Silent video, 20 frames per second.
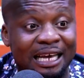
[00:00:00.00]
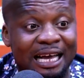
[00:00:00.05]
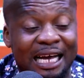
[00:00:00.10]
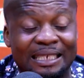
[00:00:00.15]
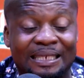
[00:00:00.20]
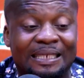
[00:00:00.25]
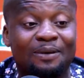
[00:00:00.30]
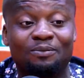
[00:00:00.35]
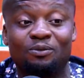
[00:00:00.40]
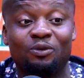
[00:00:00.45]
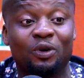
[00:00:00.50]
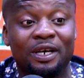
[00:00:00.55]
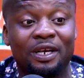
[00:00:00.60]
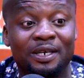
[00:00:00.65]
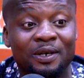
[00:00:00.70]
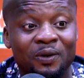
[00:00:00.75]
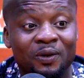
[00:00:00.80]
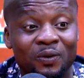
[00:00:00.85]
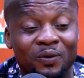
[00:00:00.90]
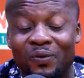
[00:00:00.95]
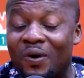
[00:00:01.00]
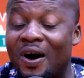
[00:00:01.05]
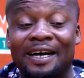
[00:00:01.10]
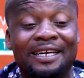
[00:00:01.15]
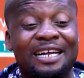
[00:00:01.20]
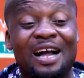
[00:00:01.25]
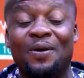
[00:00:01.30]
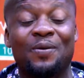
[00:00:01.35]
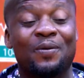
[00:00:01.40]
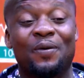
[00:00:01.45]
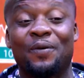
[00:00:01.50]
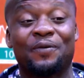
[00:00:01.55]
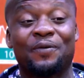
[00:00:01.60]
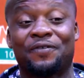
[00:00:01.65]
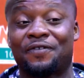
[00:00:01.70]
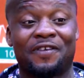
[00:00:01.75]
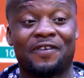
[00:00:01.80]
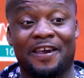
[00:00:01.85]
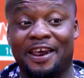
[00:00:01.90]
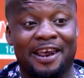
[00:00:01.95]
I said, we. One can
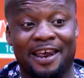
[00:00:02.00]
hush.